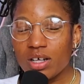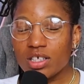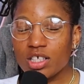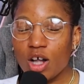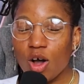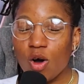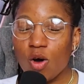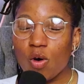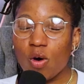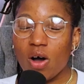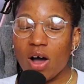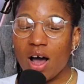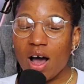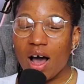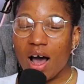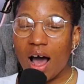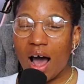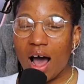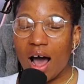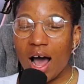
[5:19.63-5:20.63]
So
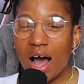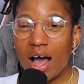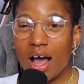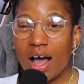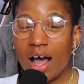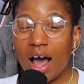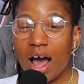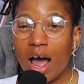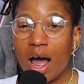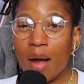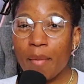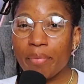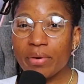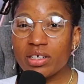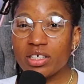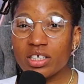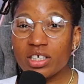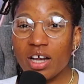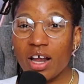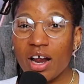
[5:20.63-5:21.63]
I
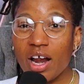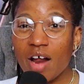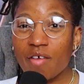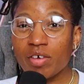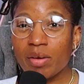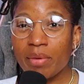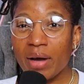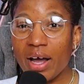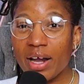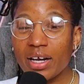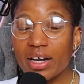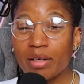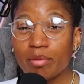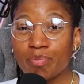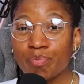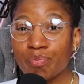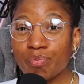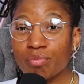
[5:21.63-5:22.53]
appreciate everybody,